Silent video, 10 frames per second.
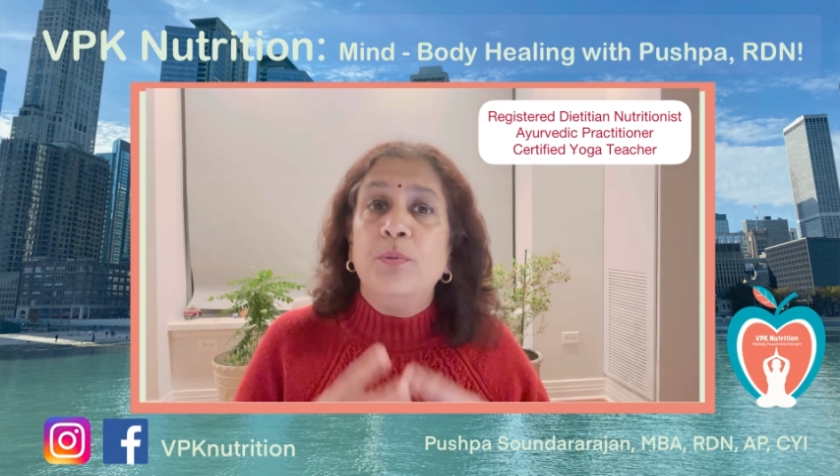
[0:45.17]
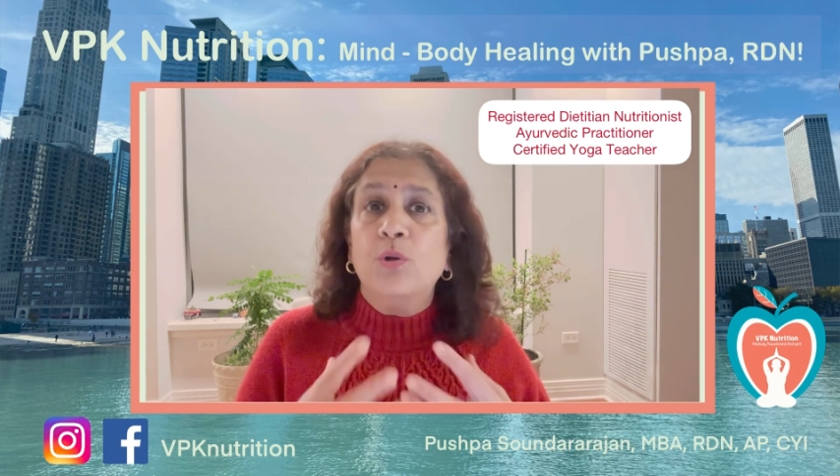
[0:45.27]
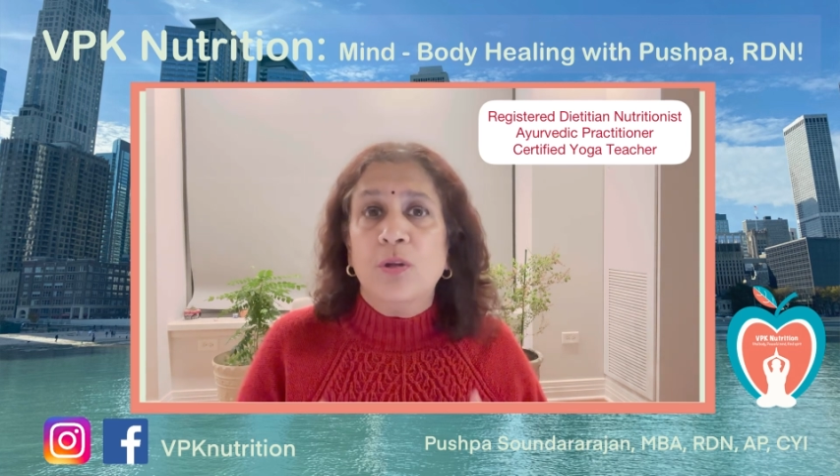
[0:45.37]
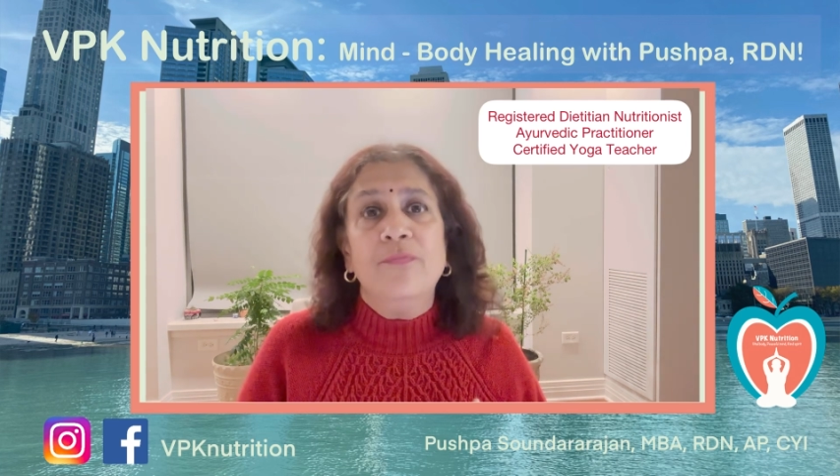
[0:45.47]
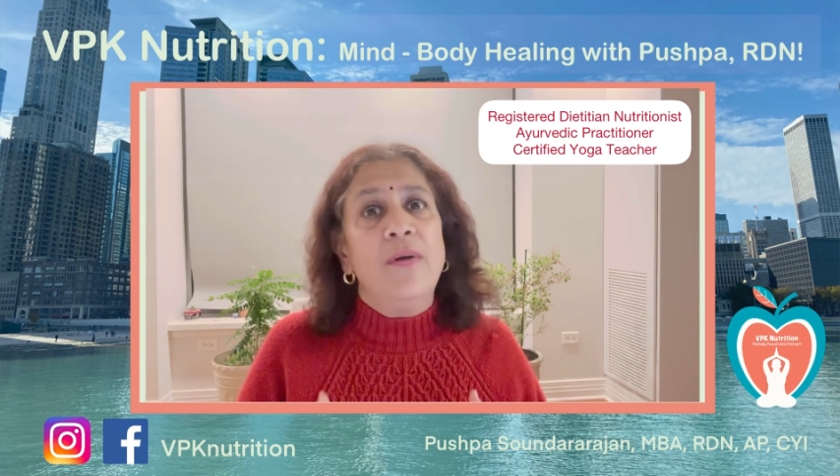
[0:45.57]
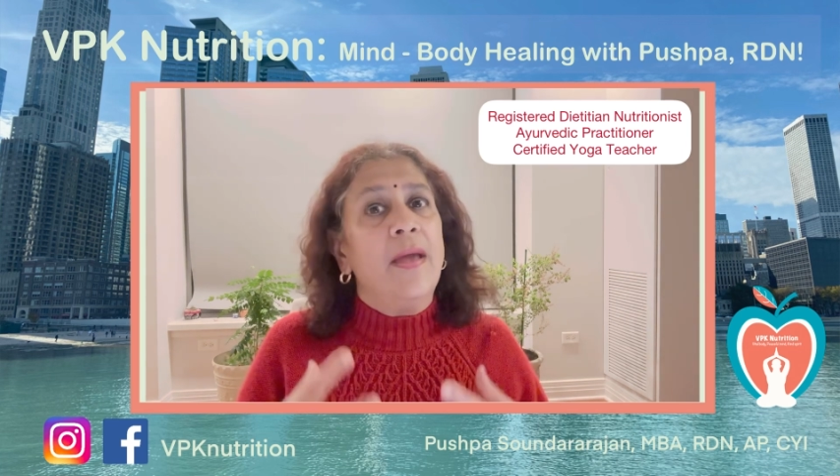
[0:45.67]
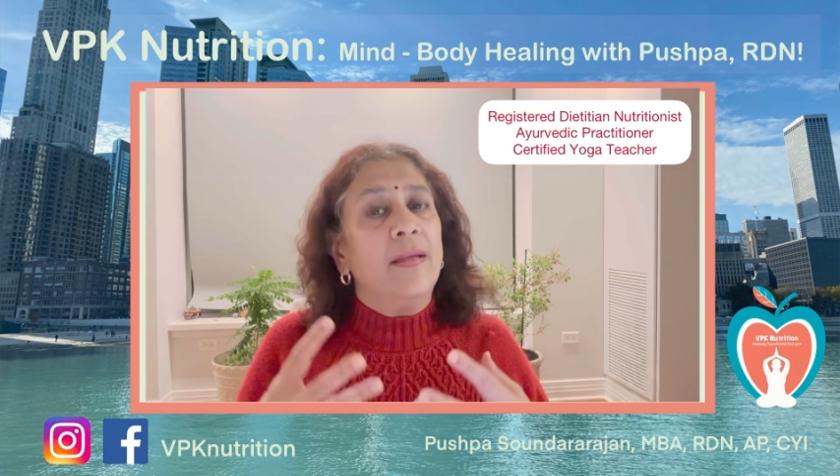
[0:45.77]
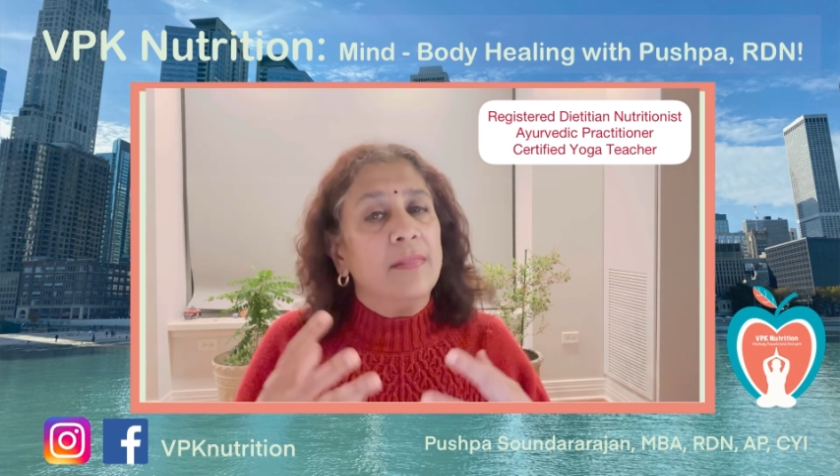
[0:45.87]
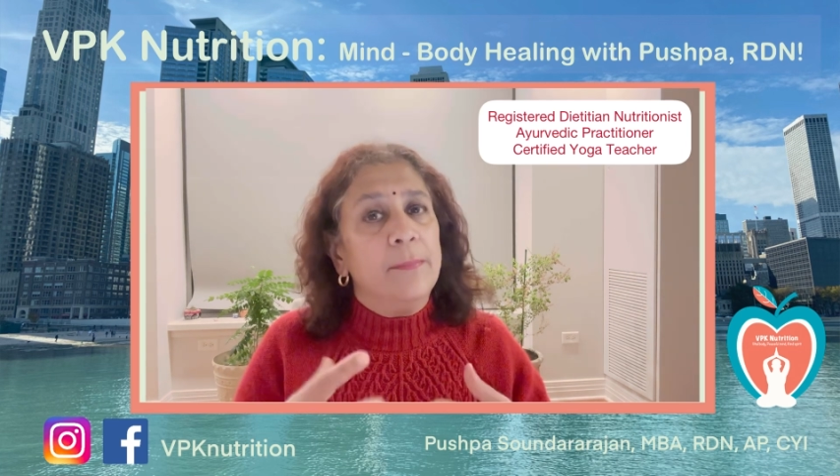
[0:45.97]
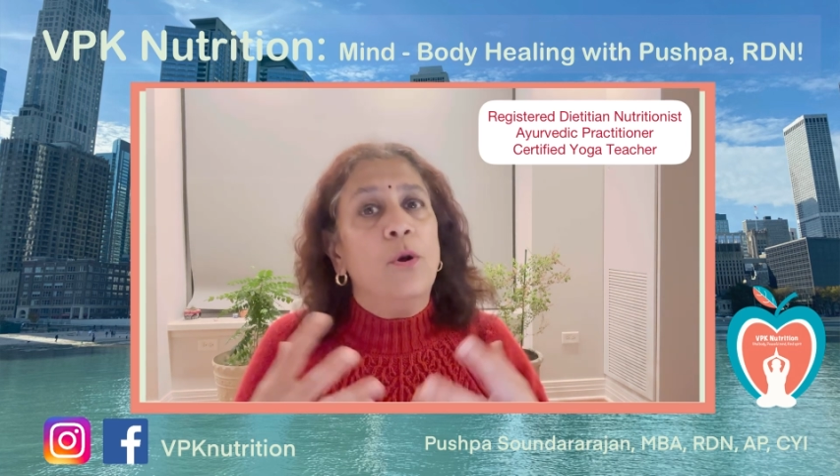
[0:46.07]

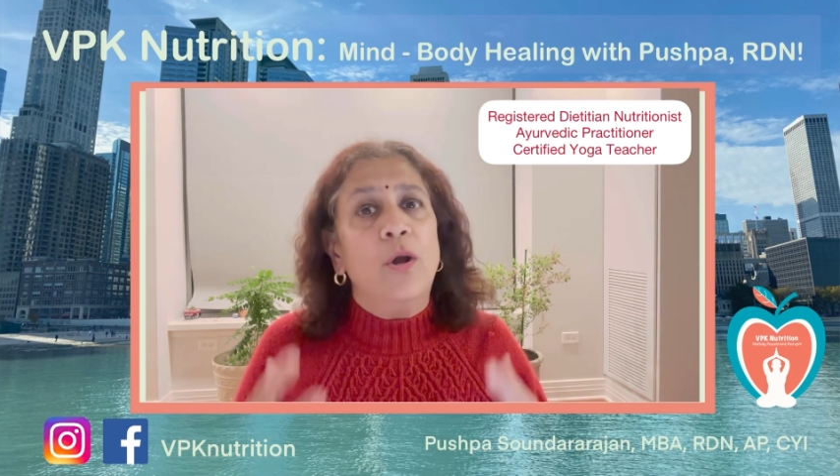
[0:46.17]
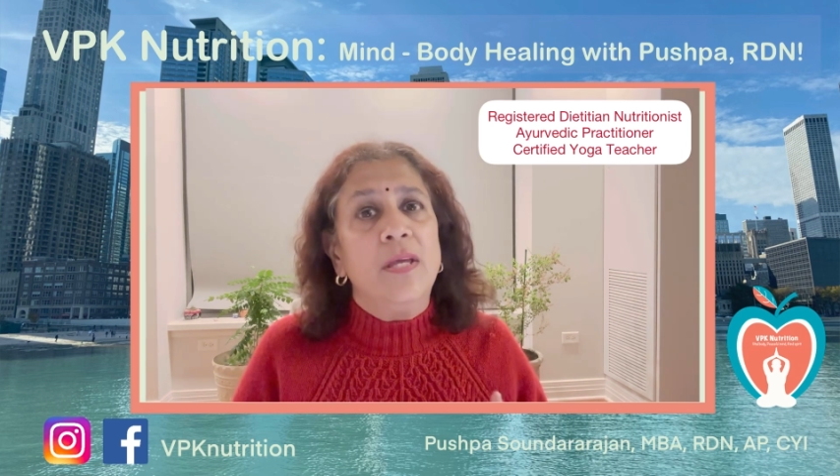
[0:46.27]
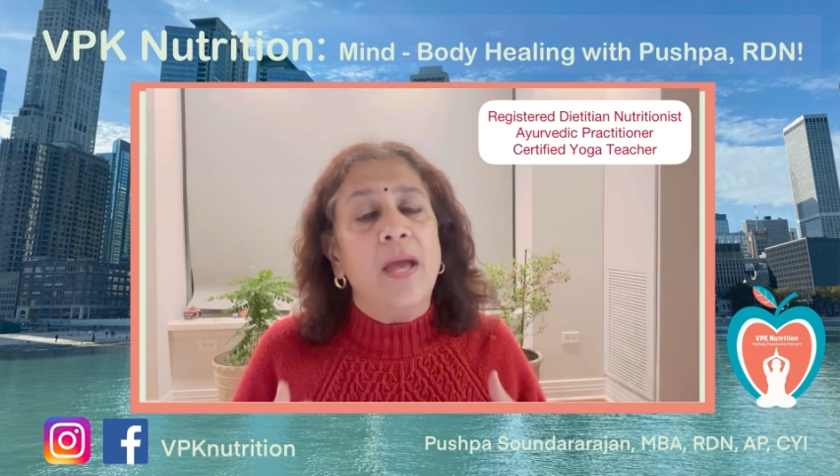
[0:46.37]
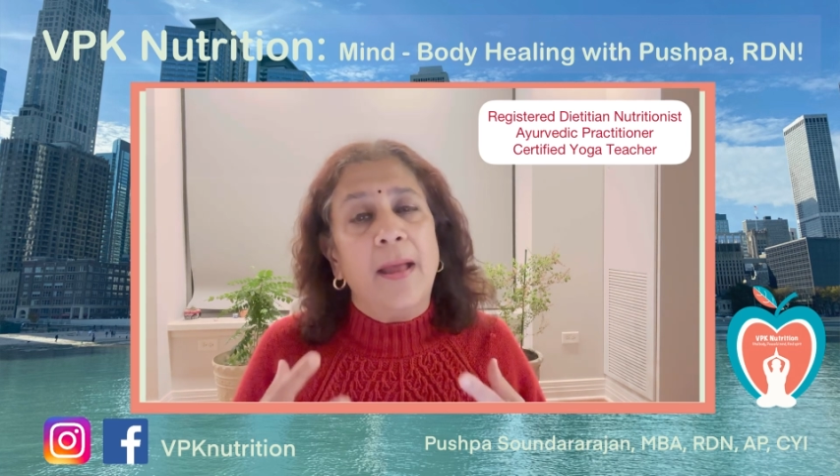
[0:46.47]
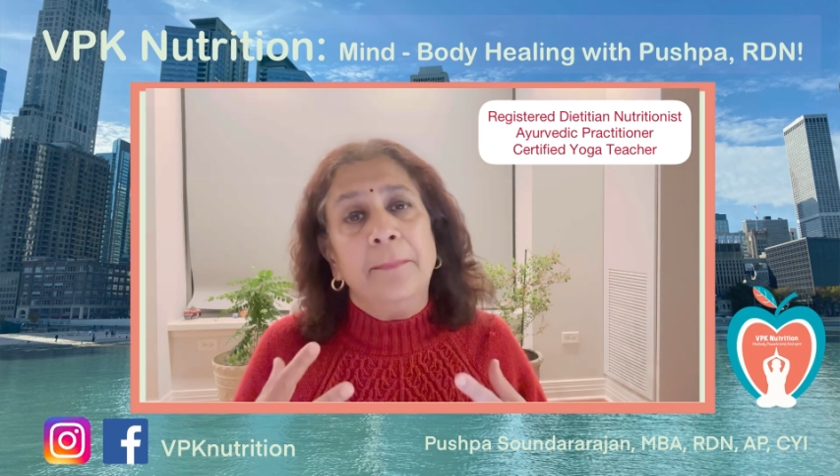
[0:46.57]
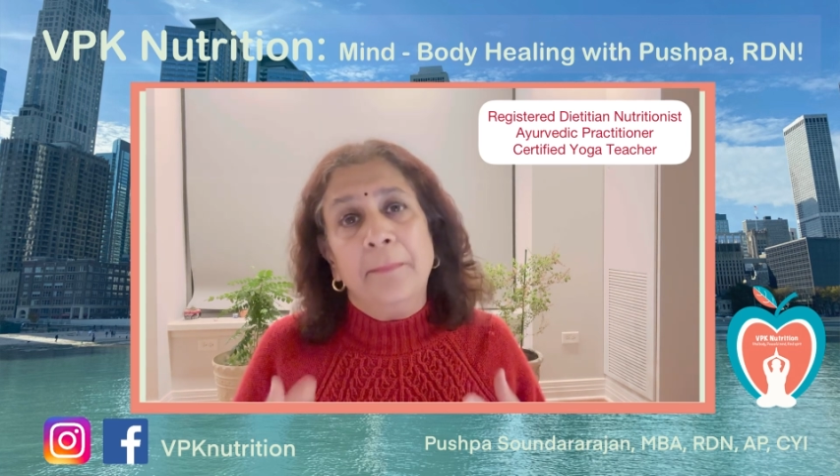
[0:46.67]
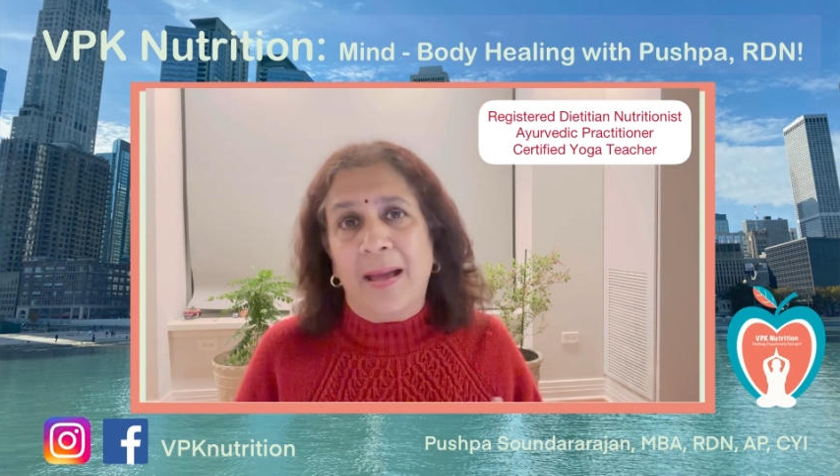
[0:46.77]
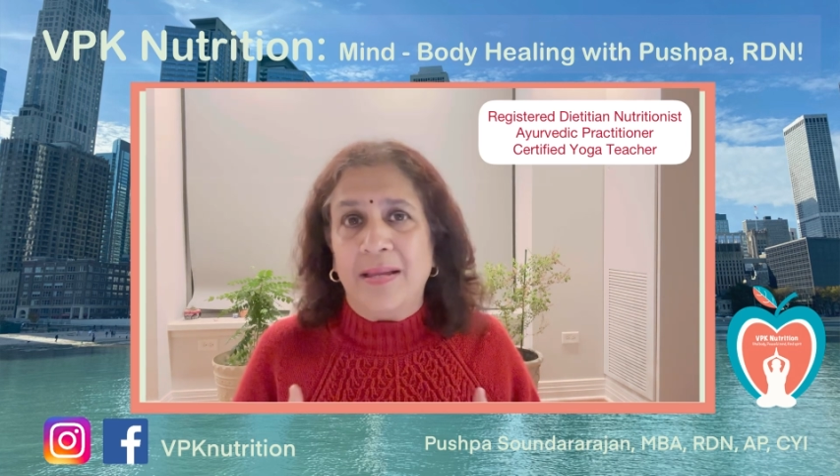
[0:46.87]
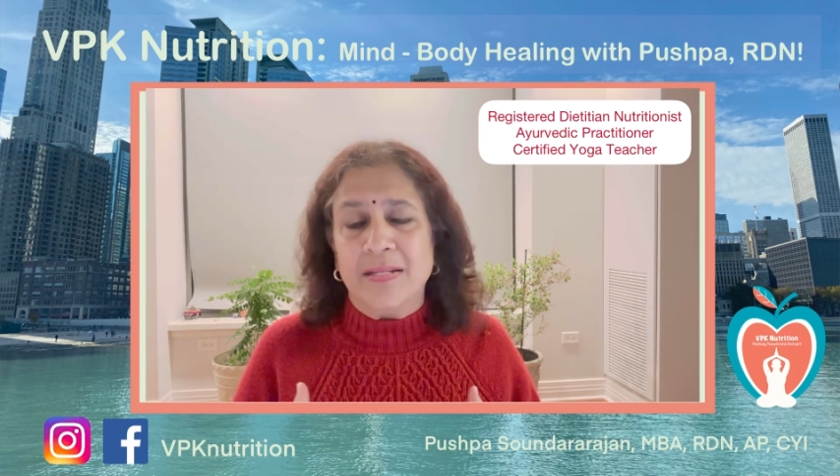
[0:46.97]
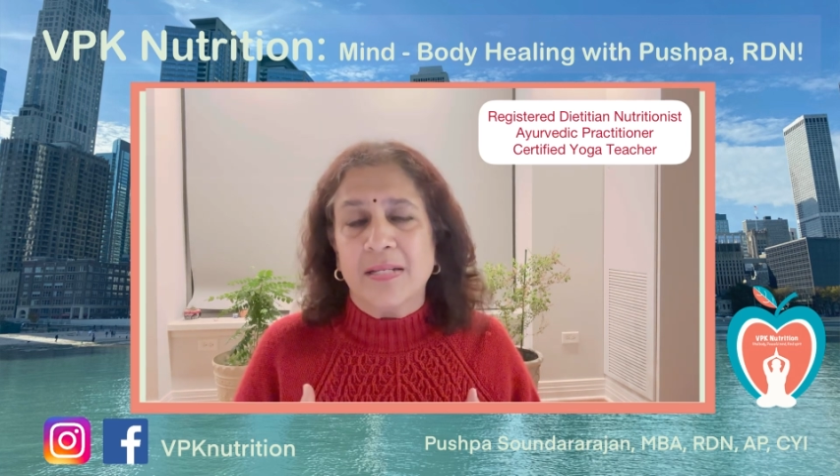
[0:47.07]
purifying the body and
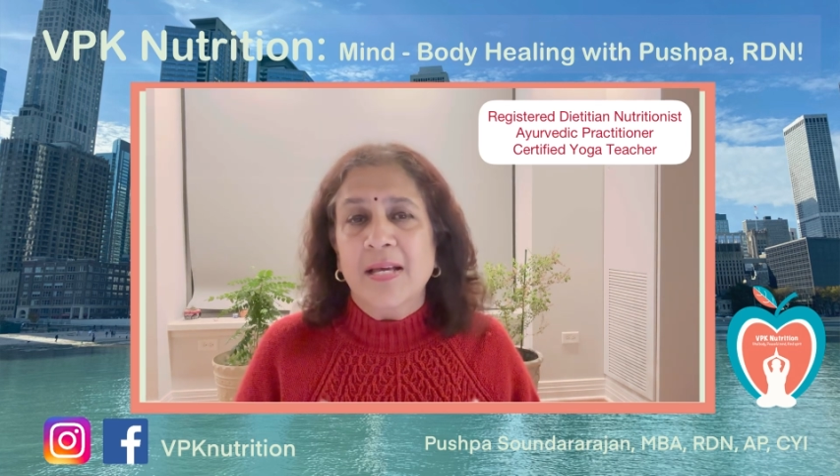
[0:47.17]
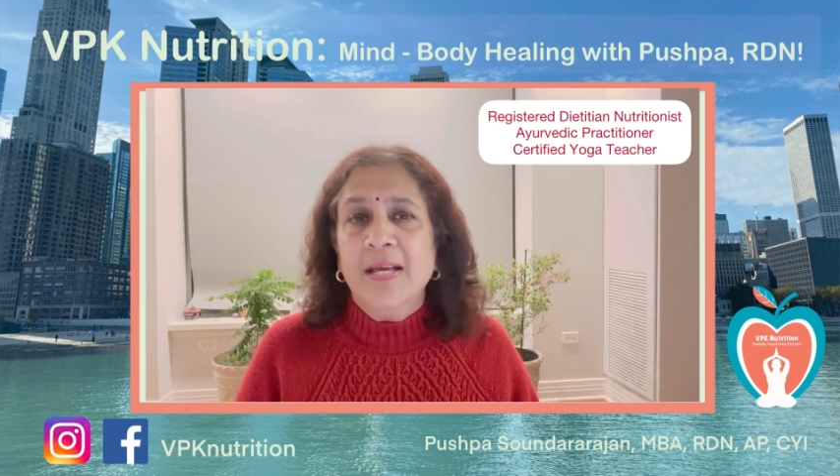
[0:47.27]
mind.